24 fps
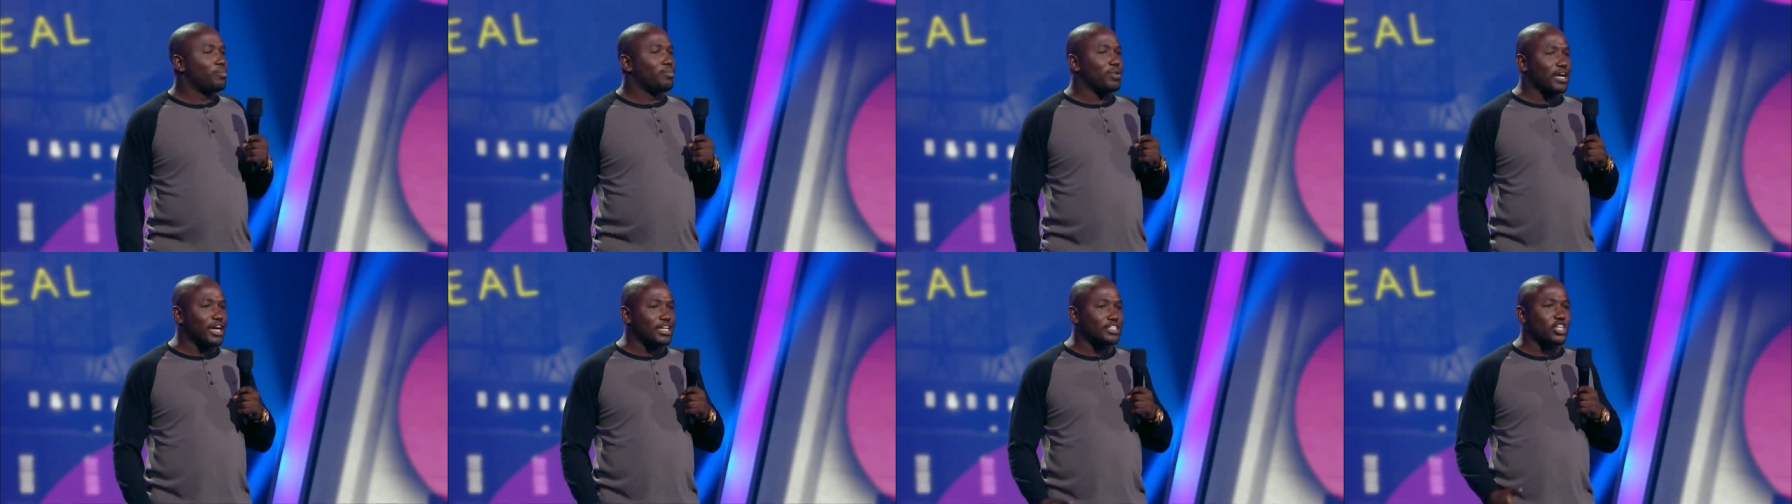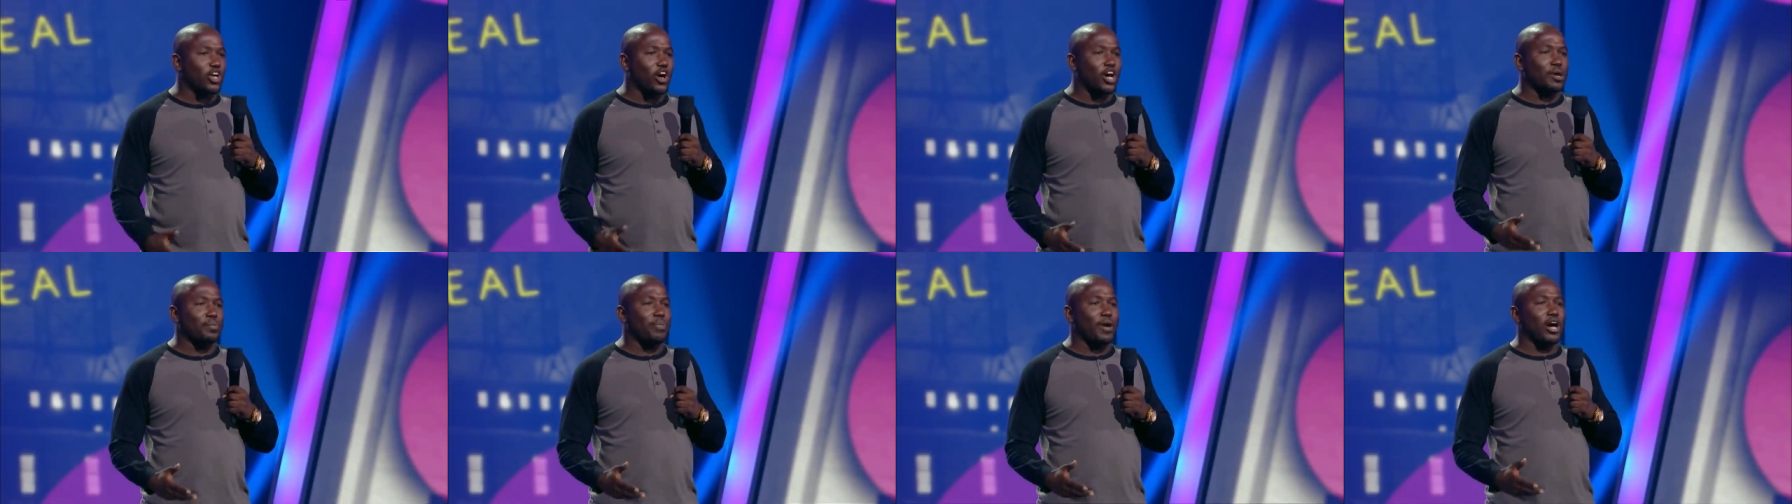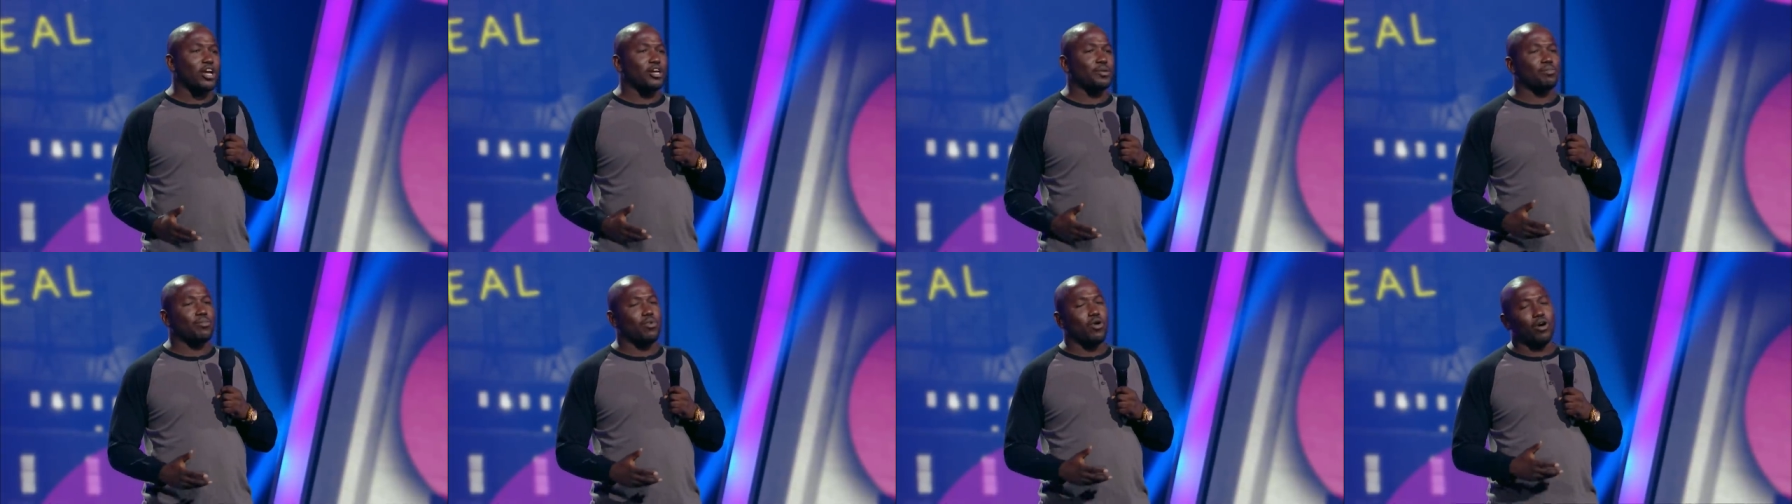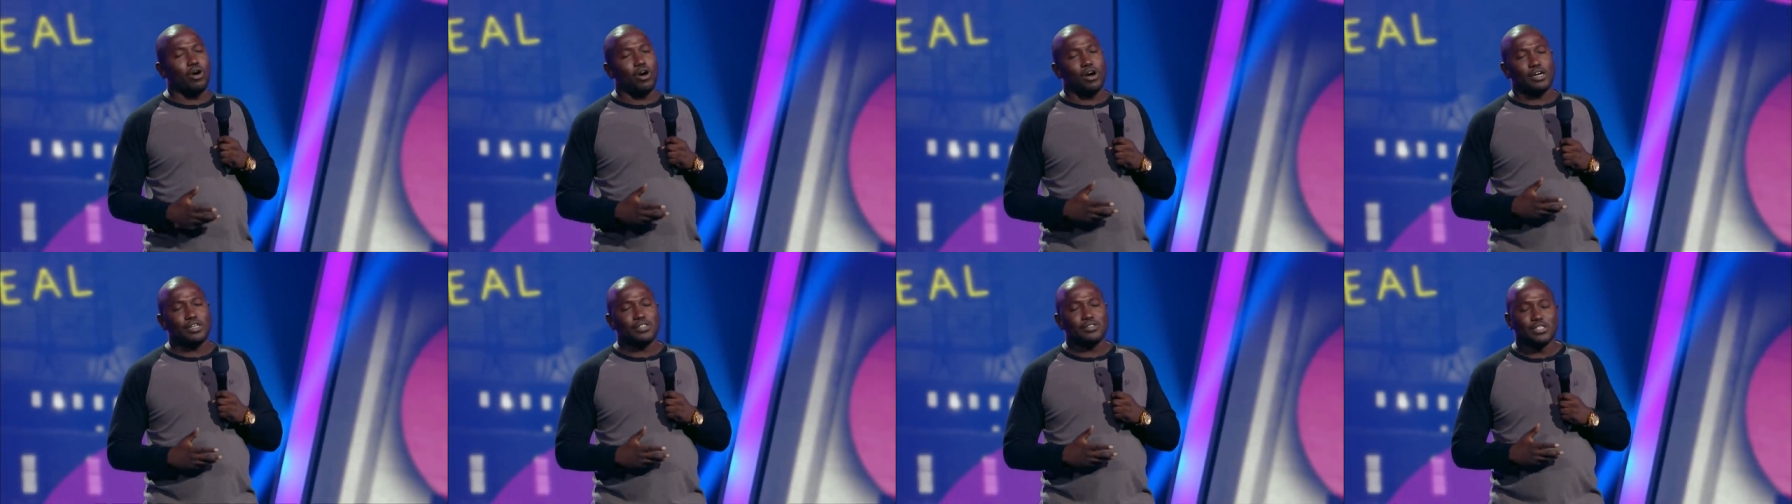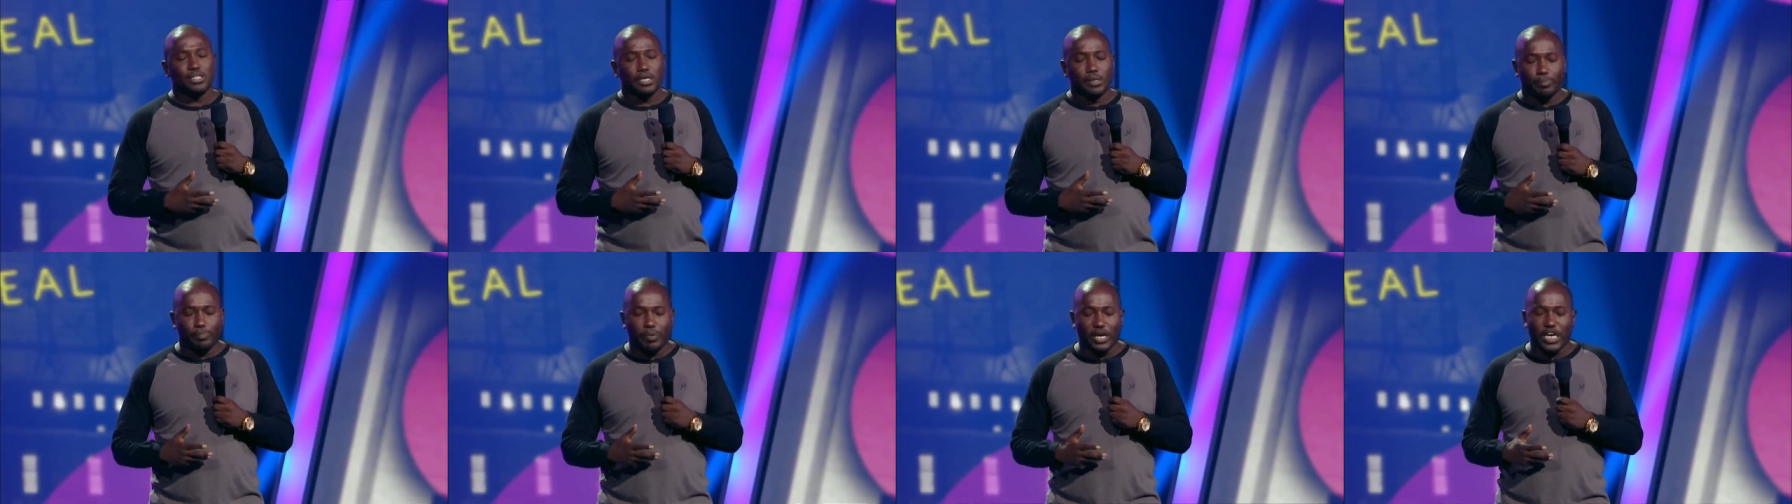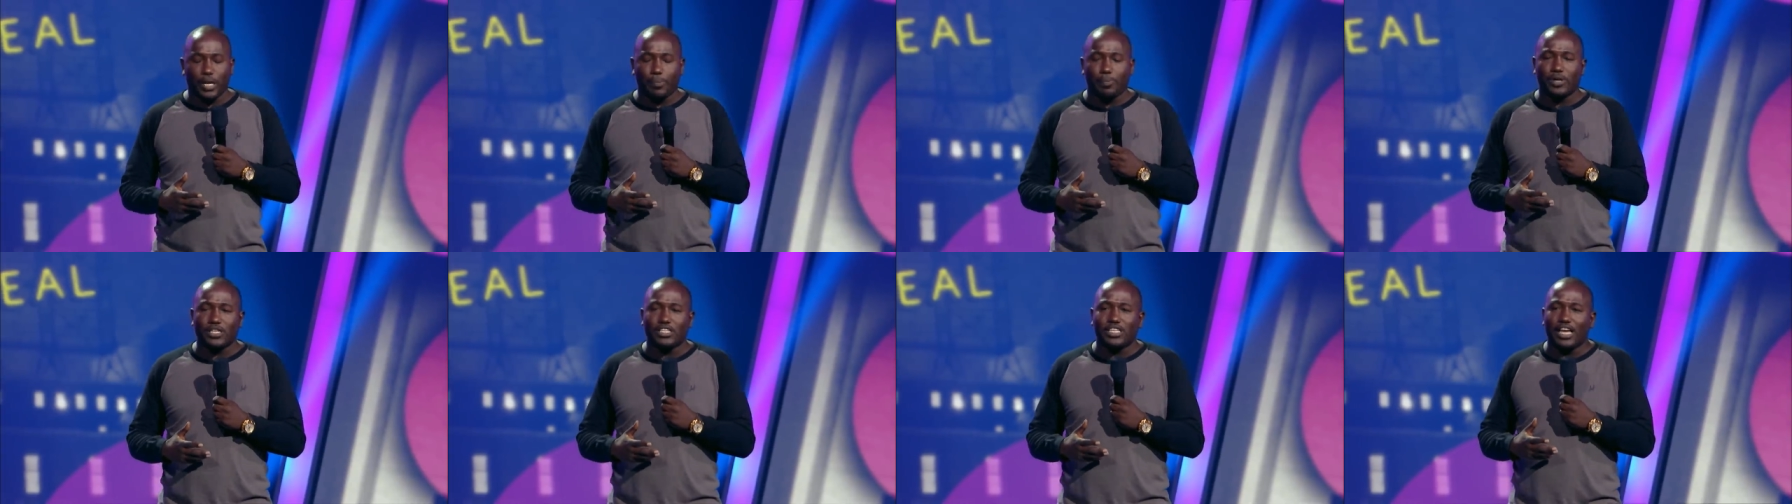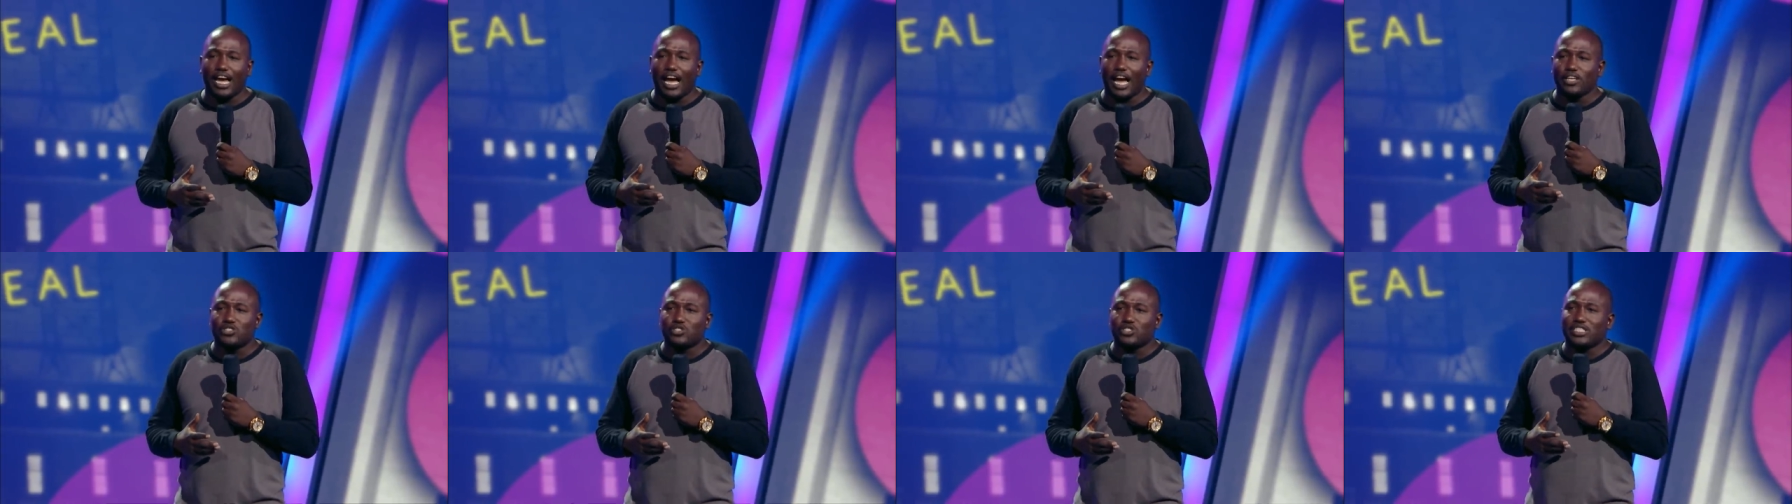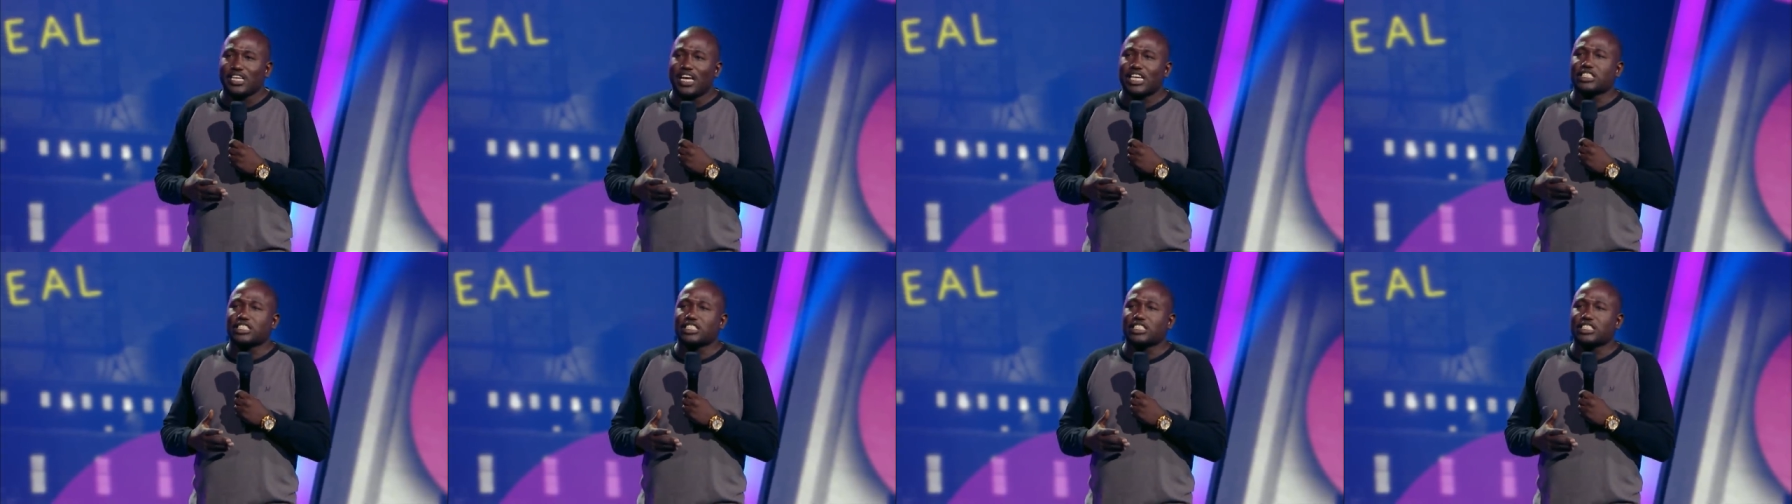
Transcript: But then I thought about it more. Being a podiatrist